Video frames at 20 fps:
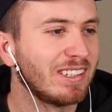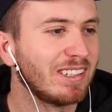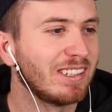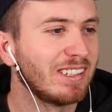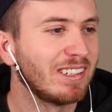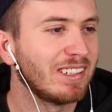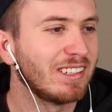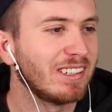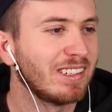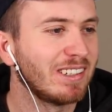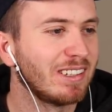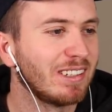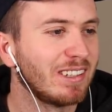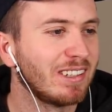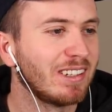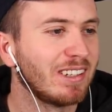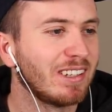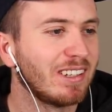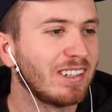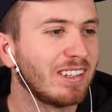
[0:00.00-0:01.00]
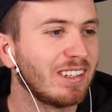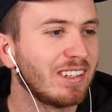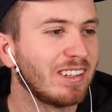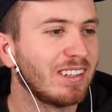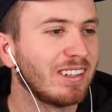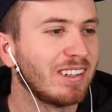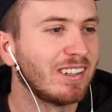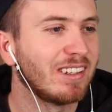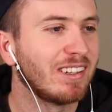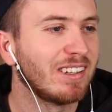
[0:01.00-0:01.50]

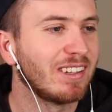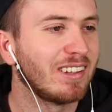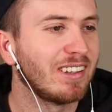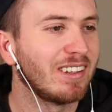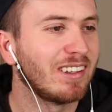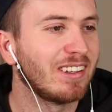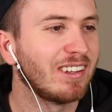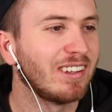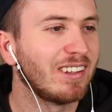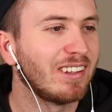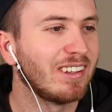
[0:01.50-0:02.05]
(no one is talking)